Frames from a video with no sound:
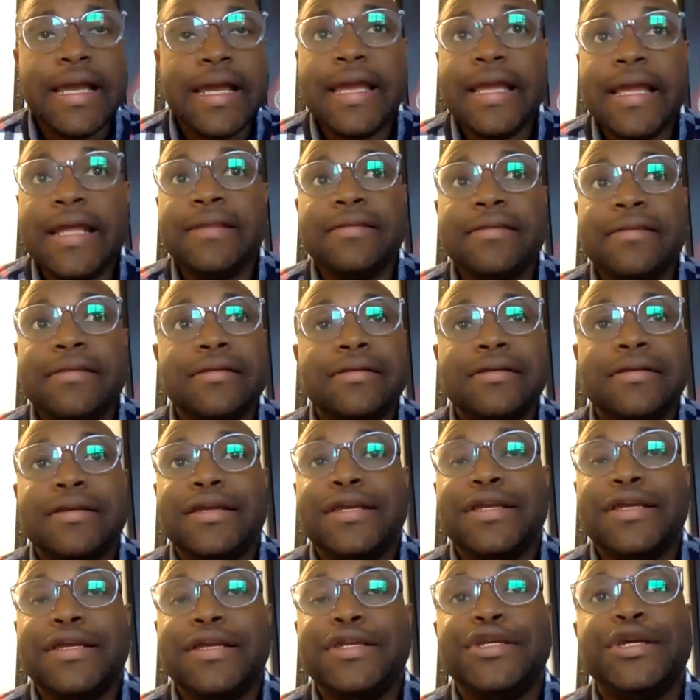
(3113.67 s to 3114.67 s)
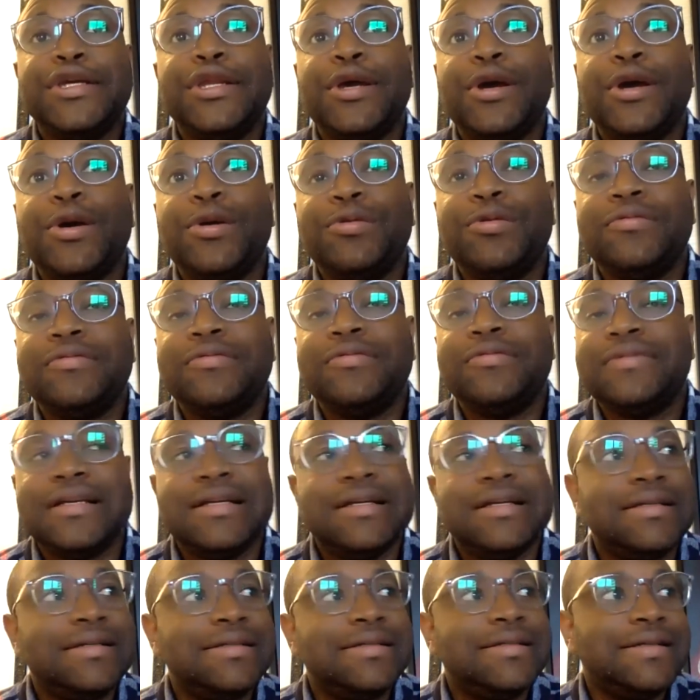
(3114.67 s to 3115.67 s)
And, you know,
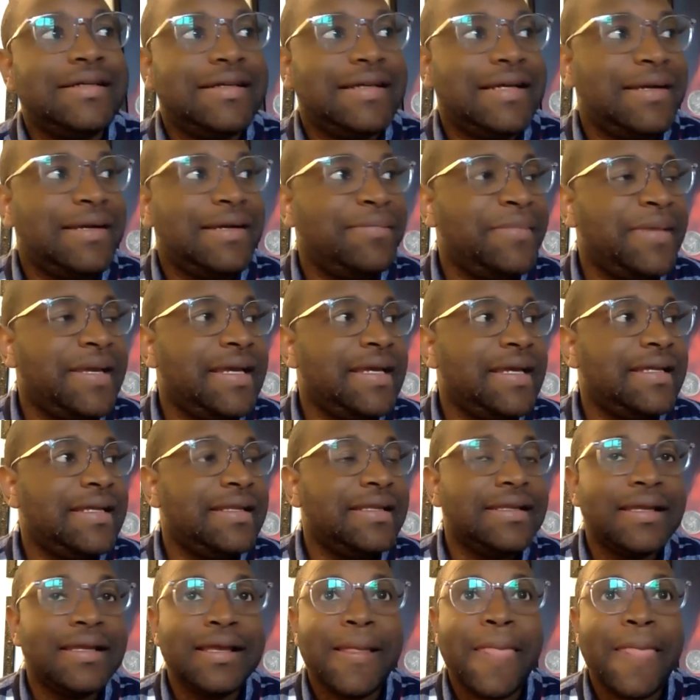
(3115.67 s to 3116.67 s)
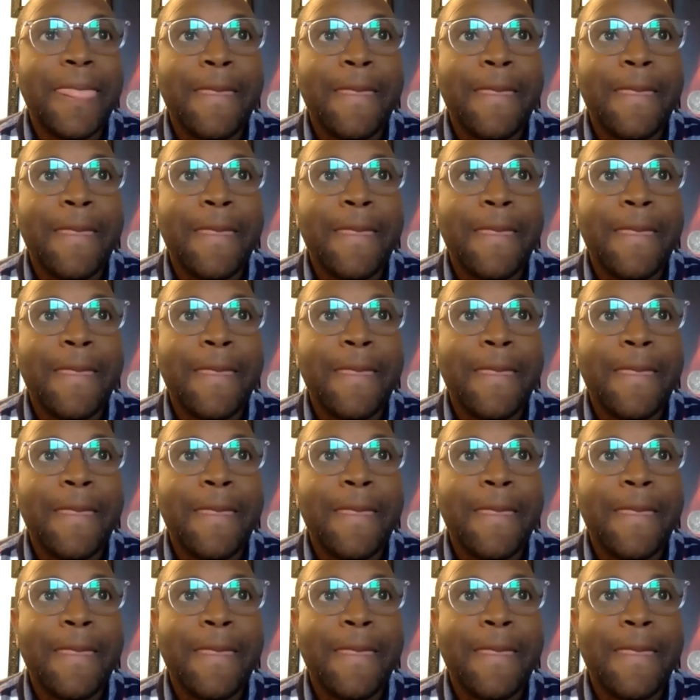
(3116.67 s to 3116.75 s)
I mean,